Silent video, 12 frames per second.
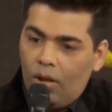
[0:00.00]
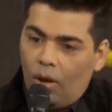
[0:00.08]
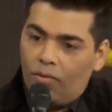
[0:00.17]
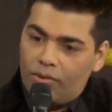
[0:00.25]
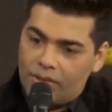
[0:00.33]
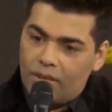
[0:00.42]

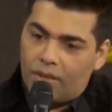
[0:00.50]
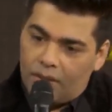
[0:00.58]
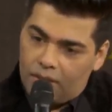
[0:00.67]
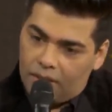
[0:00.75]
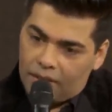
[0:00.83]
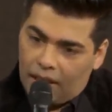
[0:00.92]
of a
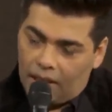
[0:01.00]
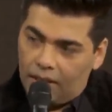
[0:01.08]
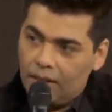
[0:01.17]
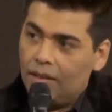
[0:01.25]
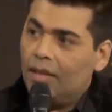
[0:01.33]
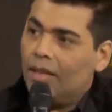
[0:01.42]
certain
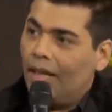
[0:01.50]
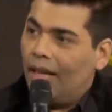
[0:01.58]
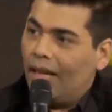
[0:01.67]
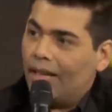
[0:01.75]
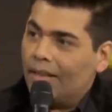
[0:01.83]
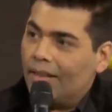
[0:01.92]
color
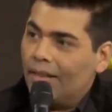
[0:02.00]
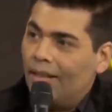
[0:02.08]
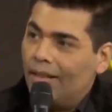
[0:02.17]
and,